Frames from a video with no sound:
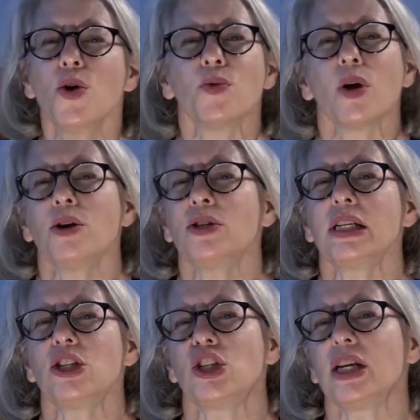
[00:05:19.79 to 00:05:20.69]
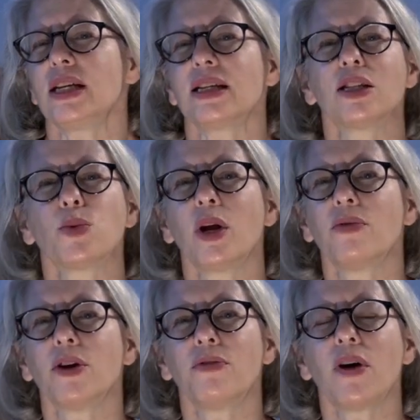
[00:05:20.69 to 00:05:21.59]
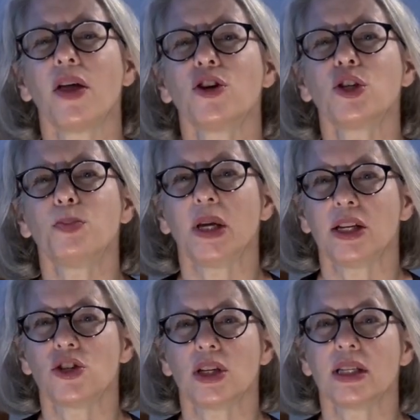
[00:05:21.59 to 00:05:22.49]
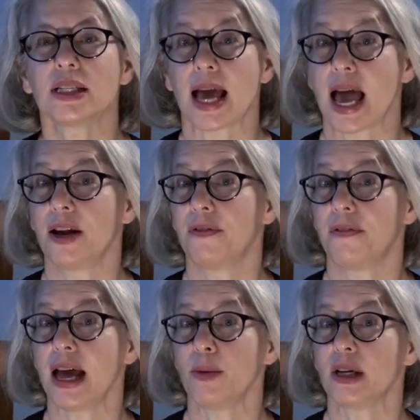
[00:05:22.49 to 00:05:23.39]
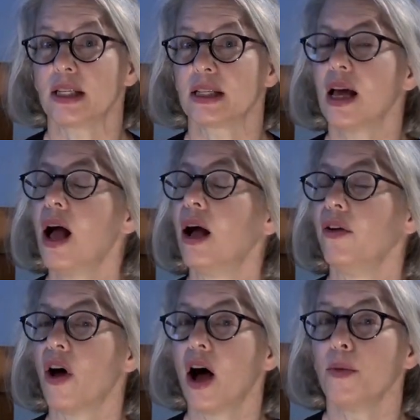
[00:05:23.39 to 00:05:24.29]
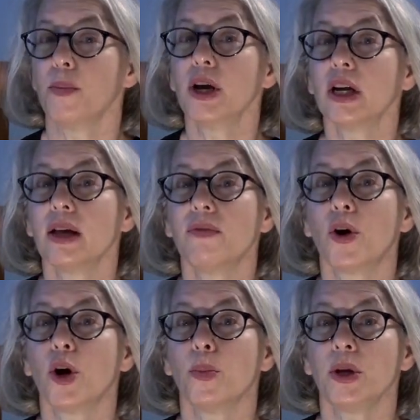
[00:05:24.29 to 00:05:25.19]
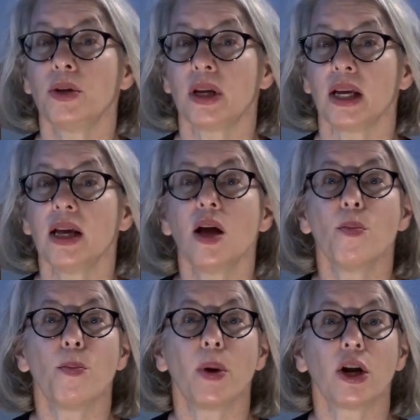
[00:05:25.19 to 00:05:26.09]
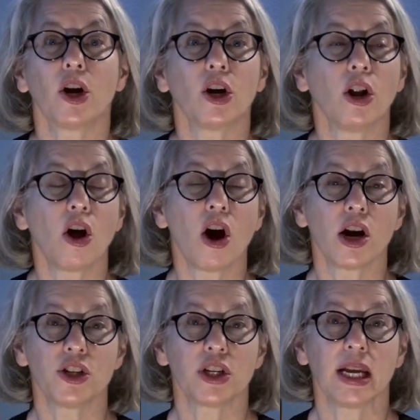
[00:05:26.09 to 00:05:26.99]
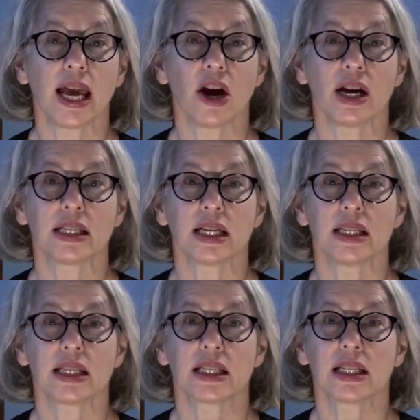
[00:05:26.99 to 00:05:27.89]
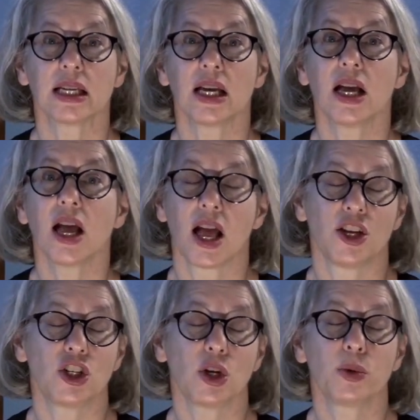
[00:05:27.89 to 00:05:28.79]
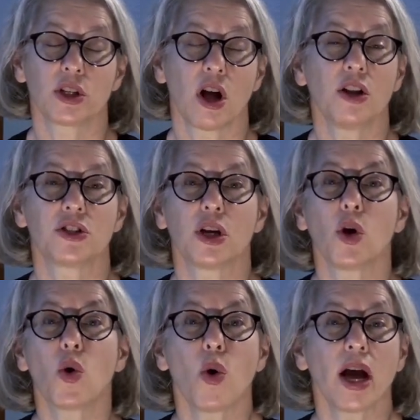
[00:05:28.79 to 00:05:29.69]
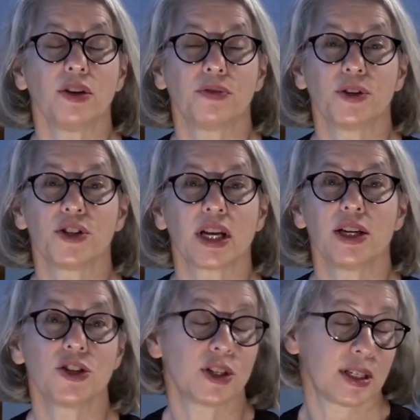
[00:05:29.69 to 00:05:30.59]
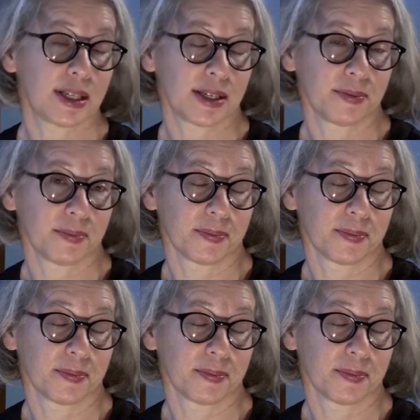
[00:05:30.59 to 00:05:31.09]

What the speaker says: rosy-cheeked as one of her father's peaches, and famous, not merely for her beauty, but her large inheritance. She was also quite flirtatious.